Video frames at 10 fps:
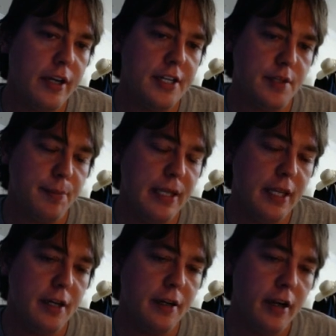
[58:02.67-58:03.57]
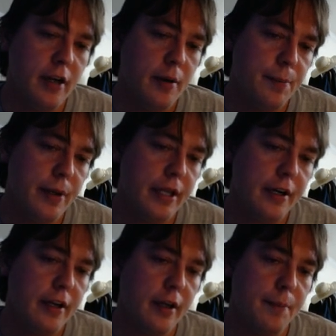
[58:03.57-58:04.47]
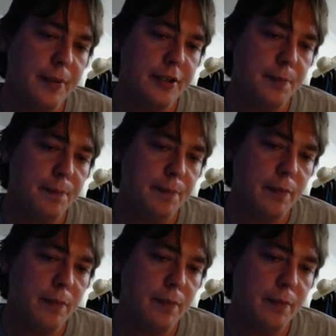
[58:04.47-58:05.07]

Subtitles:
as a pin, but the